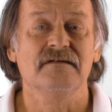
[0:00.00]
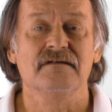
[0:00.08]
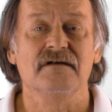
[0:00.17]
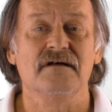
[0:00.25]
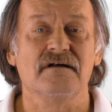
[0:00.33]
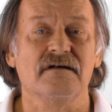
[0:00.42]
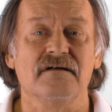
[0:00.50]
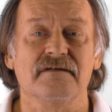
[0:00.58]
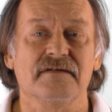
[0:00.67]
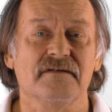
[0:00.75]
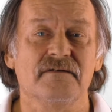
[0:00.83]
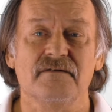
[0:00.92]

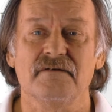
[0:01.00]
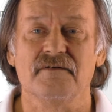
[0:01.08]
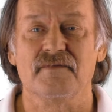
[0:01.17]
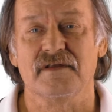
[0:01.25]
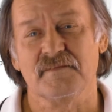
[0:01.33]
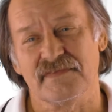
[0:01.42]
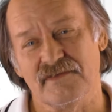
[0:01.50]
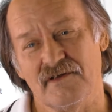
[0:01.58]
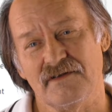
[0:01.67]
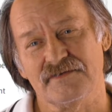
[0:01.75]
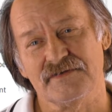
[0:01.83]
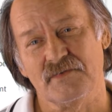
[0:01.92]
Greek
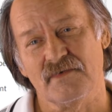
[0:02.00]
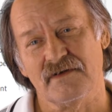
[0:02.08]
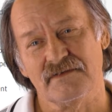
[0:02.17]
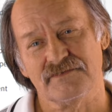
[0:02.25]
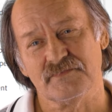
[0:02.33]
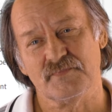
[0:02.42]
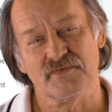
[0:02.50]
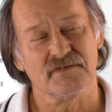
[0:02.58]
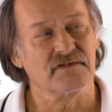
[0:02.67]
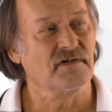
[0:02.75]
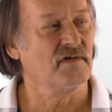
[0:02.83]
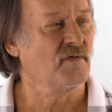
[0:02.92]
mythology wanted to put
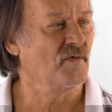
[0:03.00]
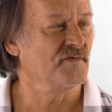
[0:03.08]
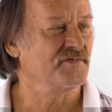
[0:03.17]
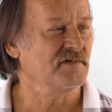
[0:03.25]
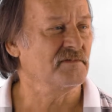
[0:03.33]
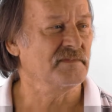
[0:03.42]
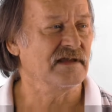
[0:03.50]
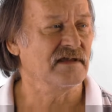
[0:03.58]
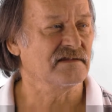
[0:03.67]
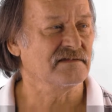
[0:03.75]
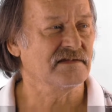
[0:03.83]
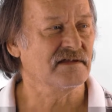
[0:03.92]
a horse and a
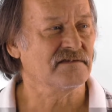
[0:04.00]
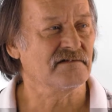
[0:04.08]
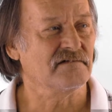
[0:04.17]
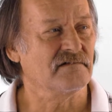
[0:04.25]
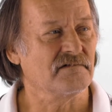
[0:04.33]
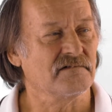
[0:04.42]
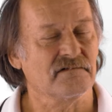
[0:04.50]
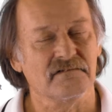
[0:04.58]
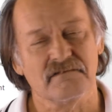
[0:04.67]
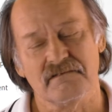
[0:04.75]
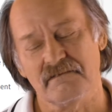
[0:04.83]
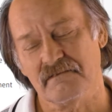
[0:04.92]
man together,
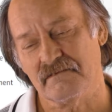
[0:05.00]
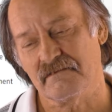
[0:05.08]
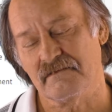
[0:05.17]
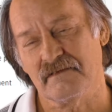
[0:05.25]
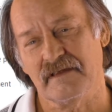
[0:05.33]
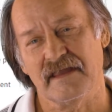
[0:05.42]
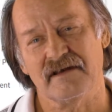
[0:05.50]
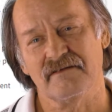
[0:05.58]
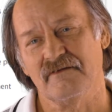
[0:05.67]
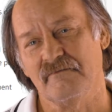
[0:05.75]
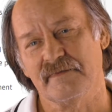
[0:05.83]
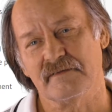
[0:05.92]
or an
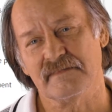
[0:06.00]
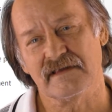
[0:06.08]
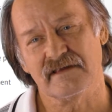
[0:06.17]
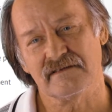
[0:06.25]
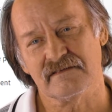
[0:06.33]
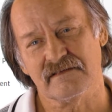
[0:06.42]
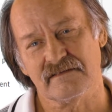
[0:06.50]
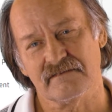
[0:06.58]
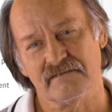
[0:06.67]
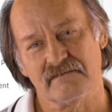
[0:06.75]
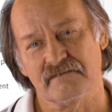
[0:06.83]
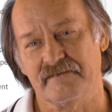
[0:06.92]
antelope and a man
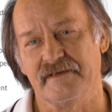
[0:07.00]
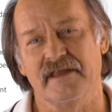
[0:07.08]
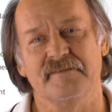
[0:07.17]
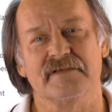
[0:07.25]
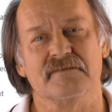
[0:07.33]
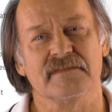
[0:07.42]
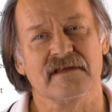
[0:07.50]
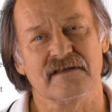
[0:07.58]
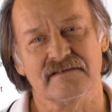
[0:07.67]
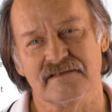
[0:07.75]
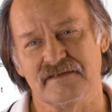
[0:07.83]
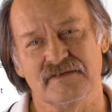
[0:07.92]
together, or an ape and a
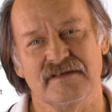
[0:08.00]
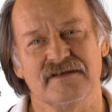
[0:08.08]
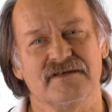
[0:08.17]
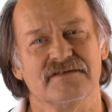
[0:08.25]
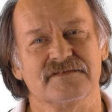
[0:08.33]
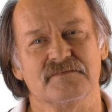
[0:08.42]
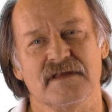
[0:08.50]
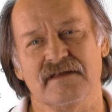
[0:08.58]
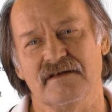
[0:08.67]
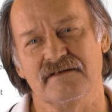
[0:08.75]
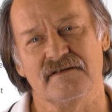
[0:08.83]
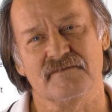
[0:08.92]
man together. It doesn't make
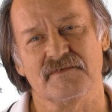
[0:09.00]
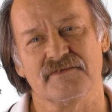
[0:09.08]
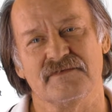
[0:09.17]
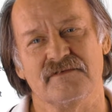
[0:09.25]
any difference.